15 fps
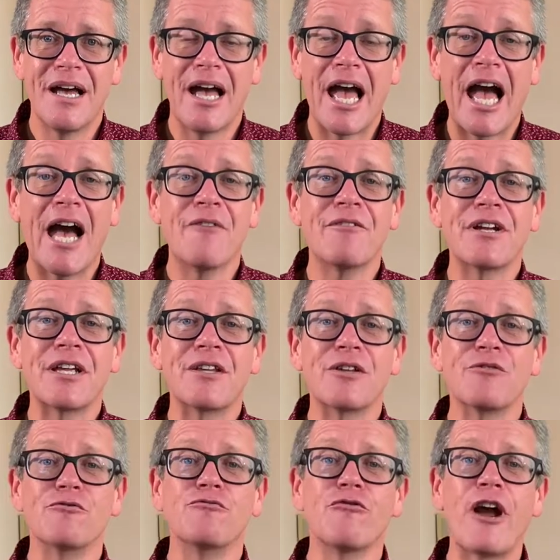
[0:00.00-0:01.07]
having the
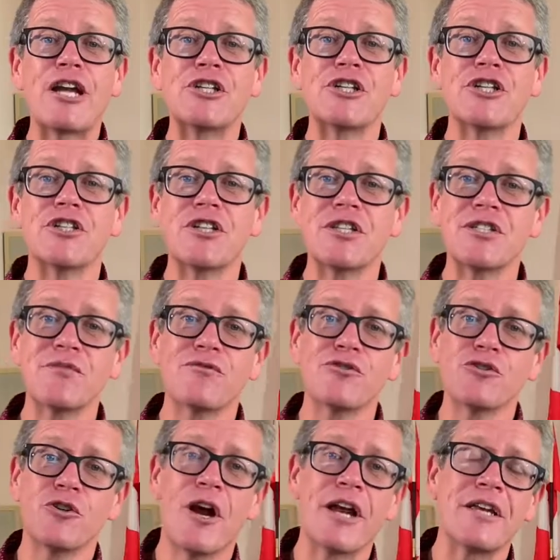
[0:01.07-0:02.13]
righteousness of
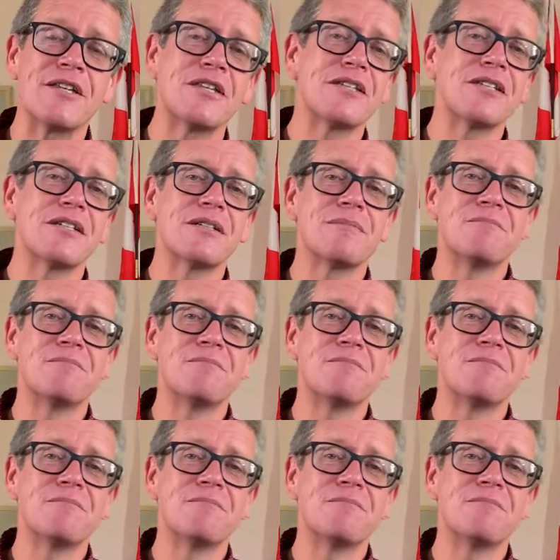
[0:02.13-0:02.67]
Christ,